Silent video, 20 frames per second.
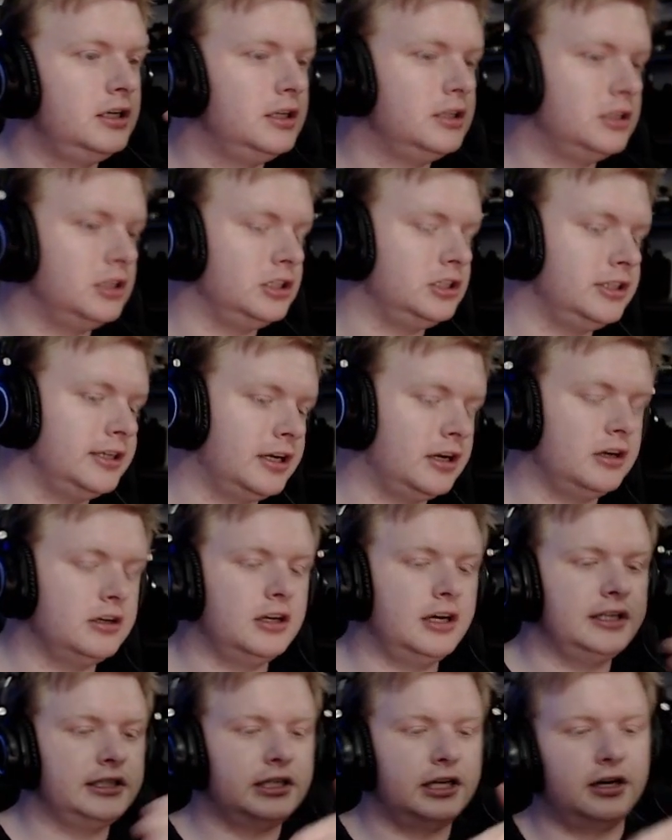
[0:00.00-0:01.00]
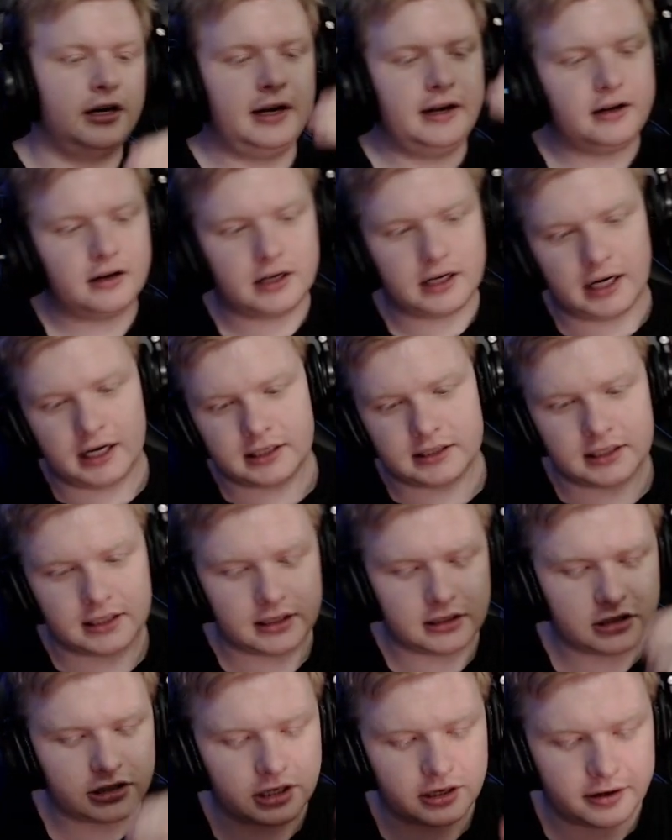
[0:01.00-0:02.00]
to Jedi Knight, Jedi Outcast
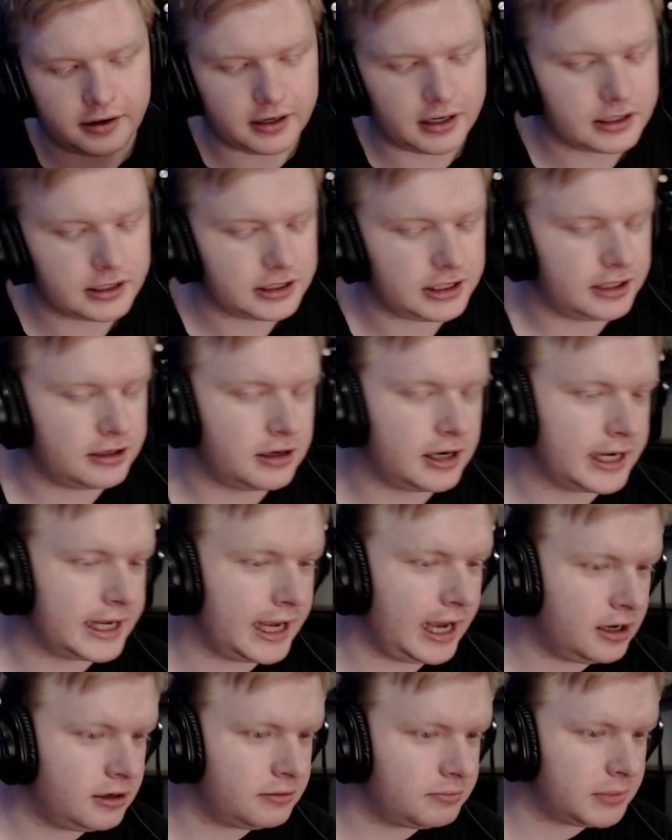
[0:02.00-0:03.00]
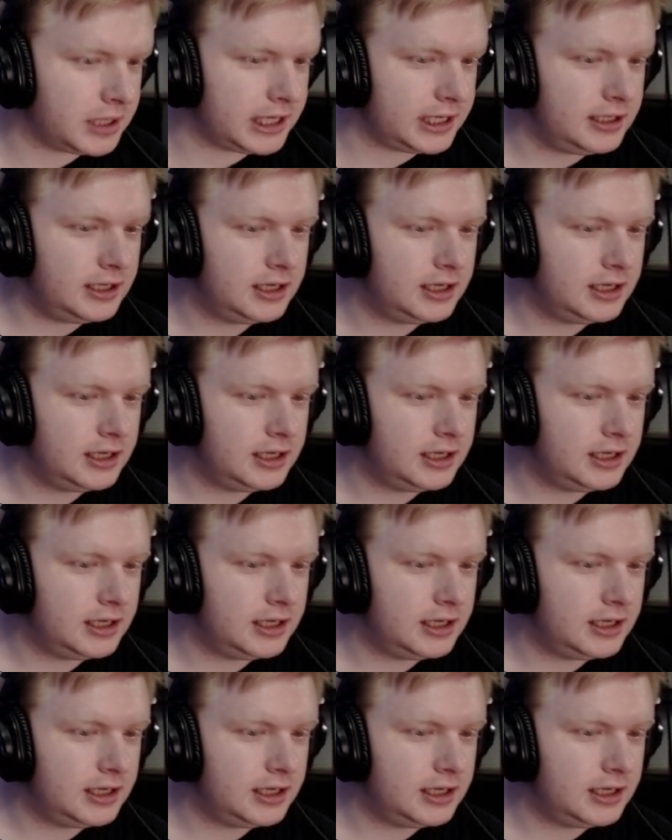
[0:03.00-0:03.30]
and Jedi Knight, Jedi Academy.